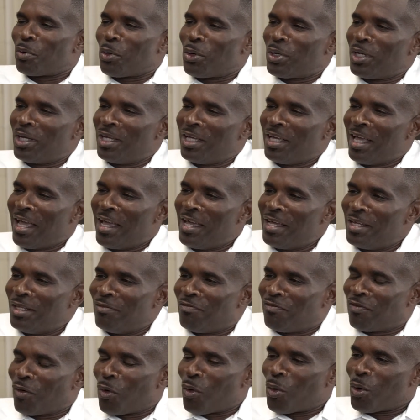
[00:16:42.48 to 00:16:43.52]
Spring
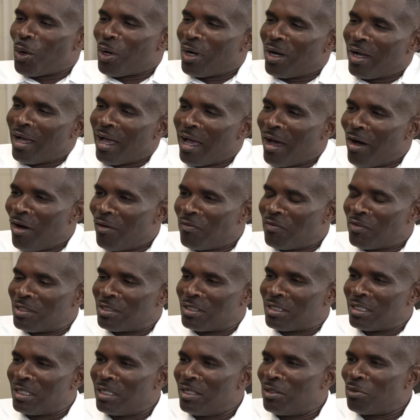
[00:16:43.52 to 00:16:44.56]
'84, Alpha
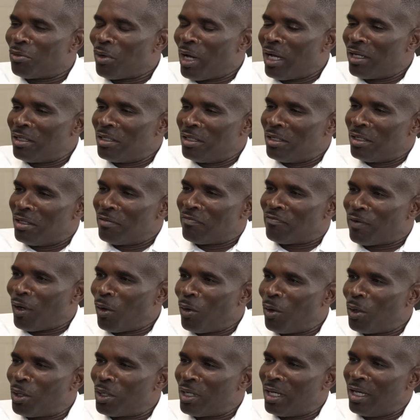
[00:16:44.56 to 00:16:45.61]
Z, right here at
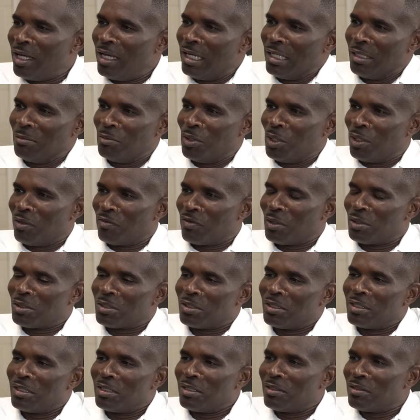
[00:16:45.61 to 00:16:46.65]
Florida A&M
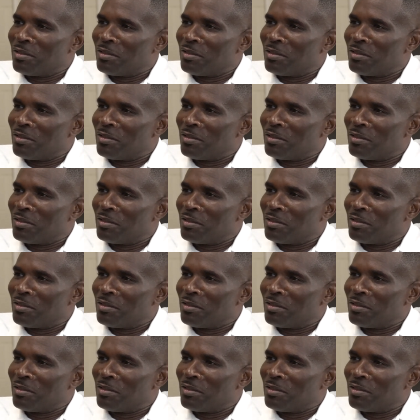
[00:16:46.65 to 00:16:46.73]
University,